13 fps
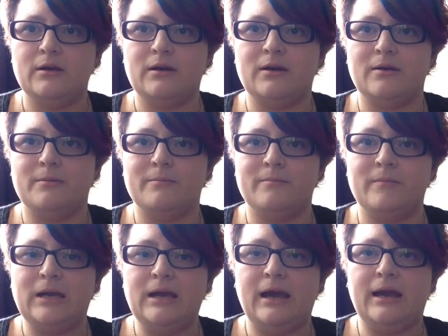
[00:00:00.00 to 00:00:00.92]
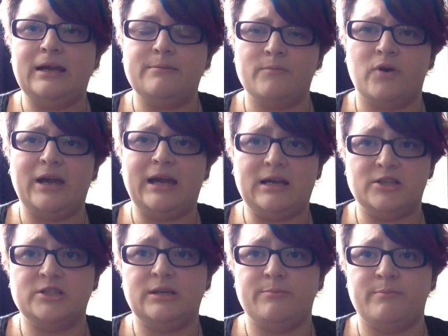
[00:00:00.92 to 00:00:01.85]
and it might
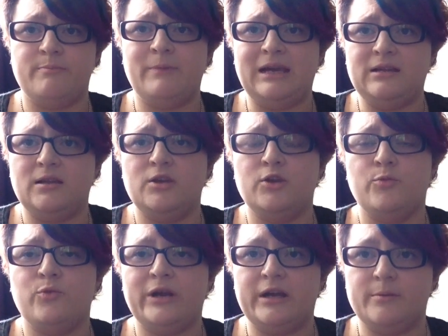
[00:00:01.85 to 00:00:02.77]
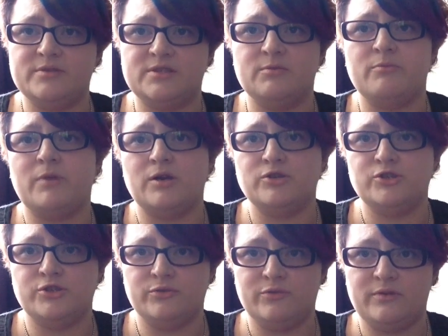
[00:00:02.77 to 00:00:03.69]
actually mean that you bring up some
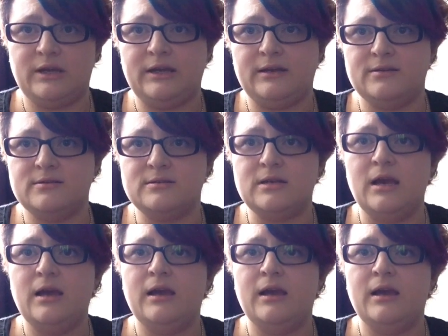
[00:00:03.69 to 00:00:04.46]
emotional things.